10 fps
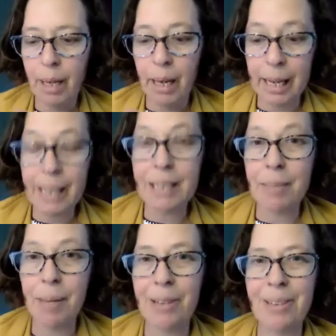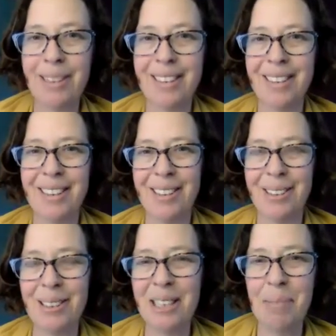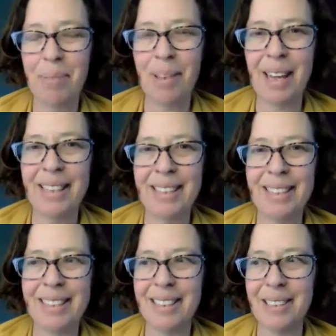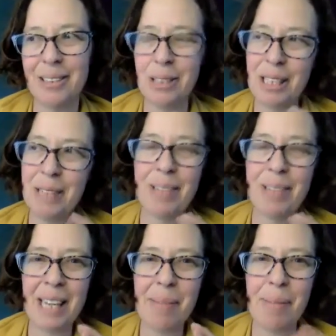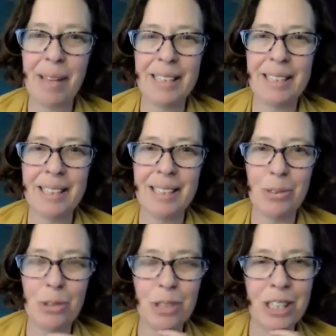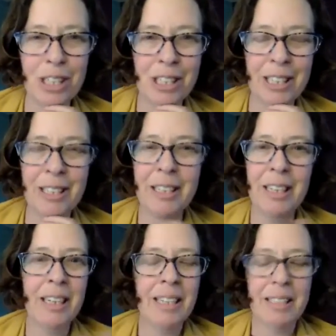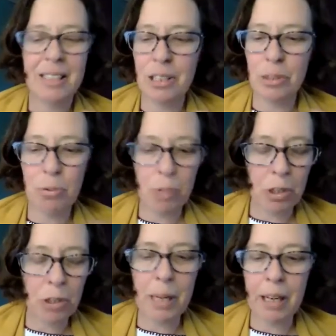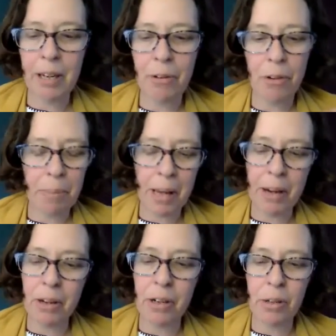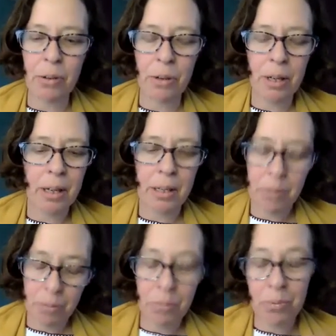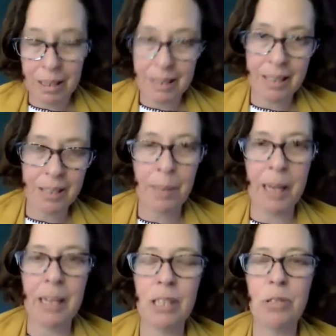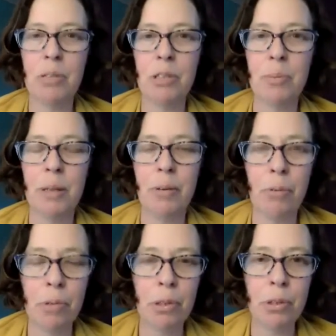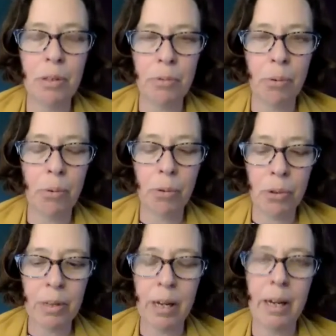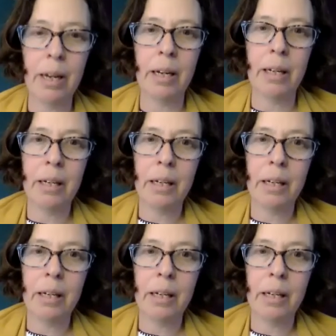it is about 13 plants, 13 key plants in this tradition, such as rosemary, romero, that's the Spanish for rosemary, rue or ruda,